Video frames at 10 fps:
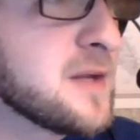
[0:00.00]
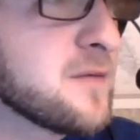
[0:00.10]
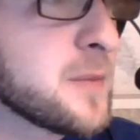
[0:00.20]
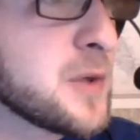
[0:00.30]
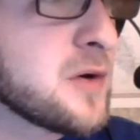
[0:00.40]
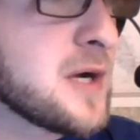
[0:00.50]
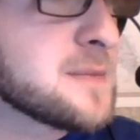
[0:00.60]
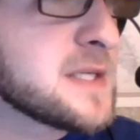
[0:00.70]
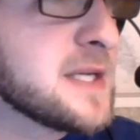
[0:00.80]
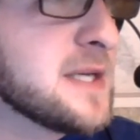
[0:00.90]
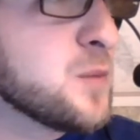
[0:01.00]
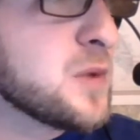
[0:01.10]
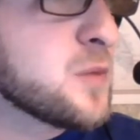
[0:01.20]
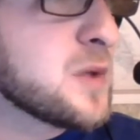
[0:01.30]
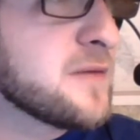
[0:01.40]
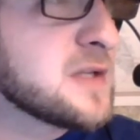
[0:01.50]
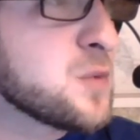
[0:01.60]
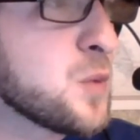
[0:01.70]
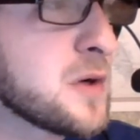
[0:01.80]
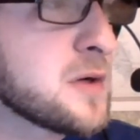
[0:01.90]
from a crime scene with one of its
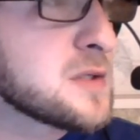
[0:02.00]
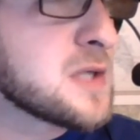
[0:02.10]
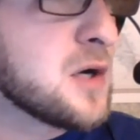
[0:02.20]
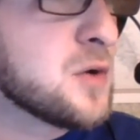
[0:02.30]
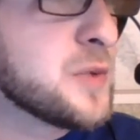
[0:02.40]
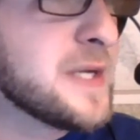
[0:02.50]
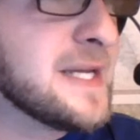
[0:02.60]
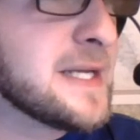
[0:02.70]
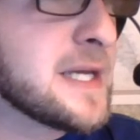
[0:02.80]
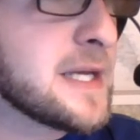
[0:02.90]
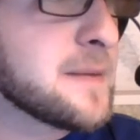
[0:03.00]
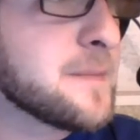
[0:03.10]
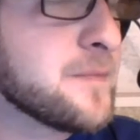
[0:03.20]
workers' own DNA,